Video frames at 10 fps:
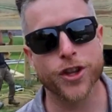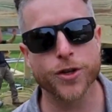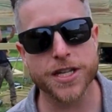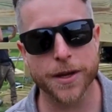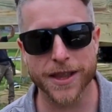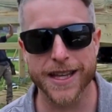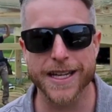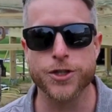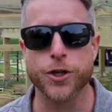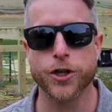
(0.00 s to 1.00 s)
those type of
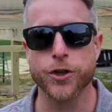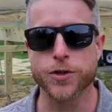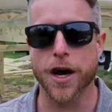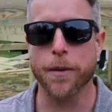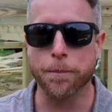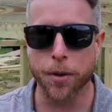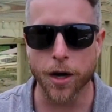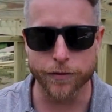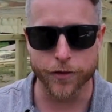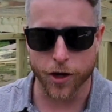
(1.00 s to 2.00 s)
things, you can use
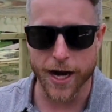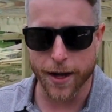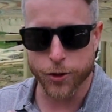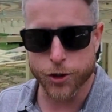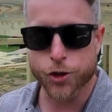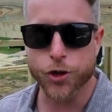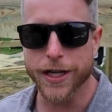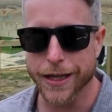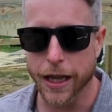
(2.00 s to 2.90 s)
above ground treated